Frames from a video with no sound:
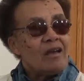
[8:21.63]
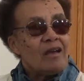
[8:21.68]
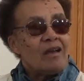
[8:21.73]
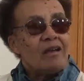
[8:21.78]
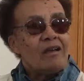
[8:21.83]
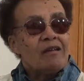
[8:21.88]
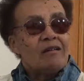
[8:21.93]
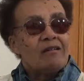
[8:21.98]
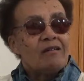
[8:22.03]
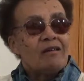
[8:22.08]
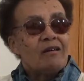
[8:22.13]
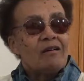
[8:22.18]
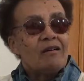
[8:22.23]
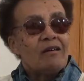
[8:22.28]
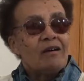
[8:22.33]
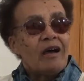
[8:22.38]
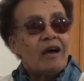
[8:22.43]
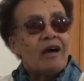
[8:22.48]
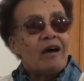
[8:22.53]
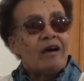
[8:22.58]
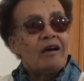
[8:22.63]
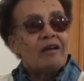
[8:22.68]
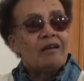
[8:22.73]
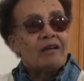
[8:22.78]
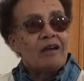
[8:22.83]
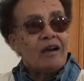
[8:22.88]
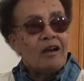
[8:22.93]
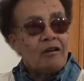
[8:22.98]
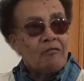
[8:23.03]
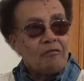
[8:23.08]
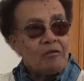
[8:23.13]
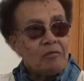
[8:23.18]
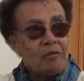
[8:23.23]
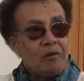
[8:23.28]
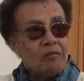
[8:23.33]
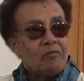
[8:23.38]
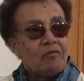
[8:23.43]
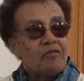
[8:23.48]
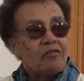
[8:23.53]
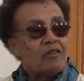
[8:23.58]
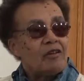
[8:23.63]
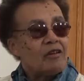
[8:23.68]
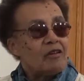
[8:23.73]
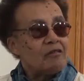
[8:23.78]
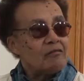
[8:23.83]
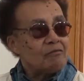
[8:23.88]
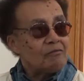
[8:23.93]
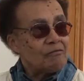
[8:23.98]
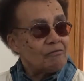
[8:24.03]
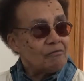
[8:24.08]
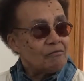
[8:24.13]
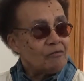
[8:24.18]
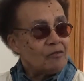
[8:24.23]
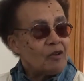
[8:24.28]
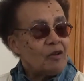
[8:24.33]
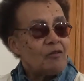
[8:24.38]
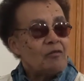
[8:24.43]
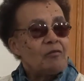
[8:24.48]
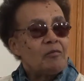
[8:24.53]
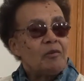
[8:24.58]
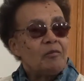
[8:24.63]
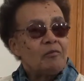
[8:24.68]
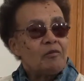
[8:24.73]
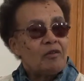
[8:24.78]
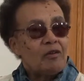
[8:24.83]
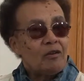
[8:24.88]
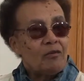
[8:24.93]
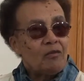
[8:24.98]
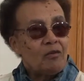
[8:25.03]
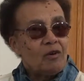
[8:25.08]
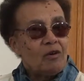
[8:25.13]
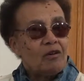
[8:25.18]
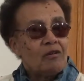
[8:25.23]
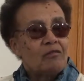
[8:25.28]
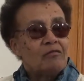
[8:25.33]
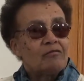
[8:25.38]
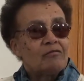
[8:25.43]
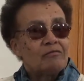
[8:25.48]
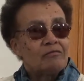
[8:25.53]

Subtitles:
And I remember that. I remember that well.